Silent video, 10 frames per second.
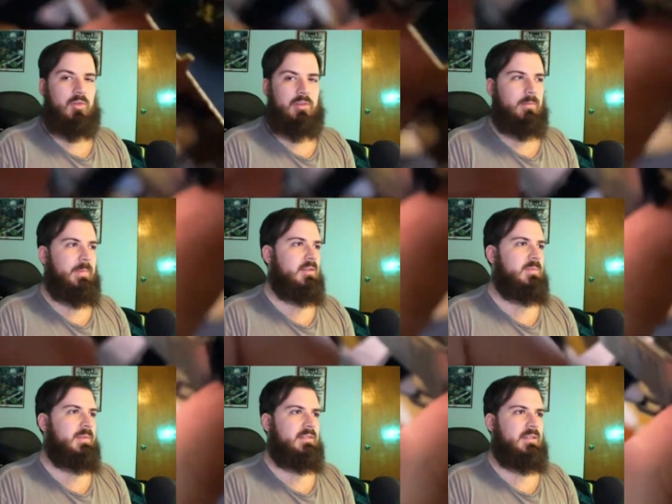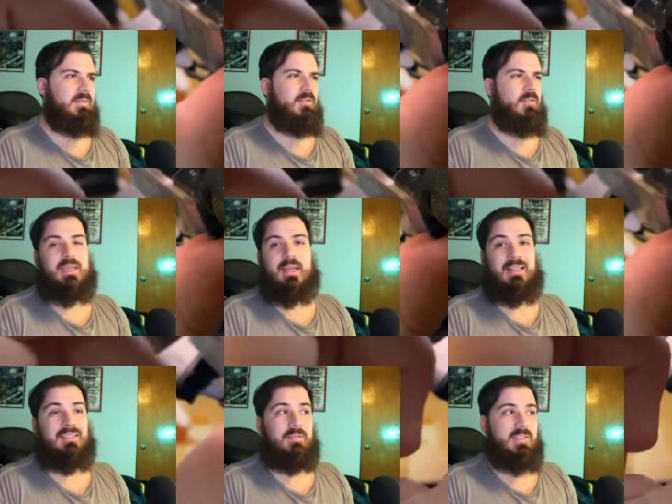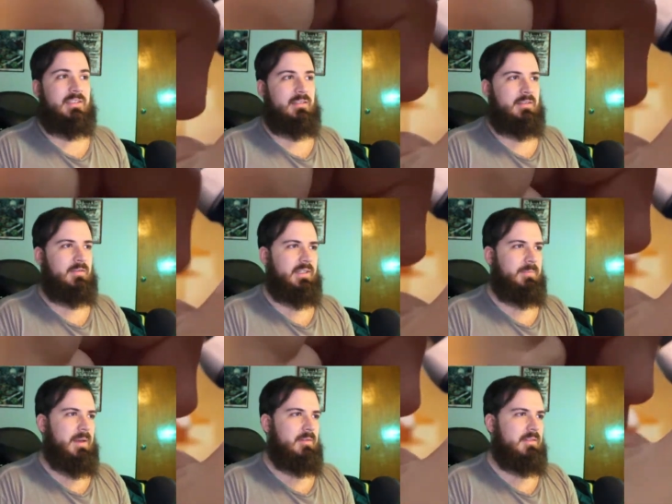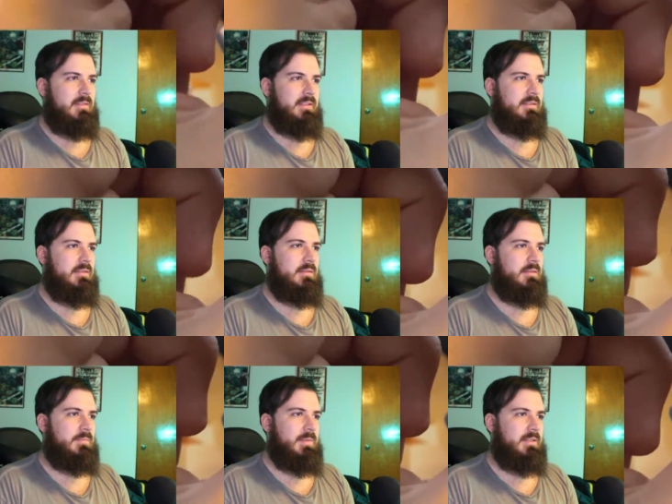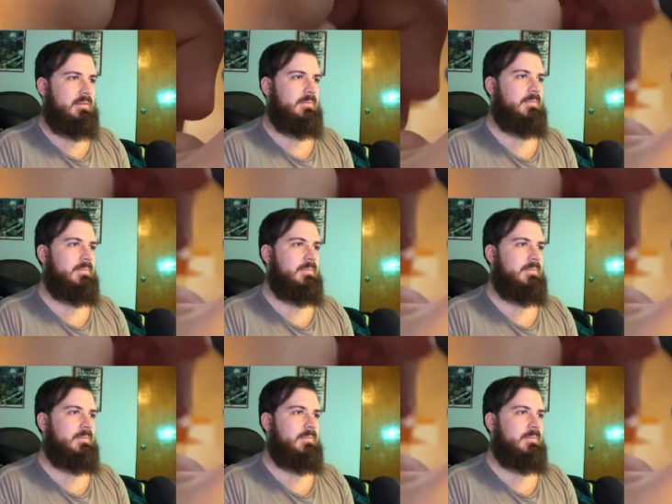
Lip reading: more than a mouse, but it's for me, I love it. I love like mouse clicks, but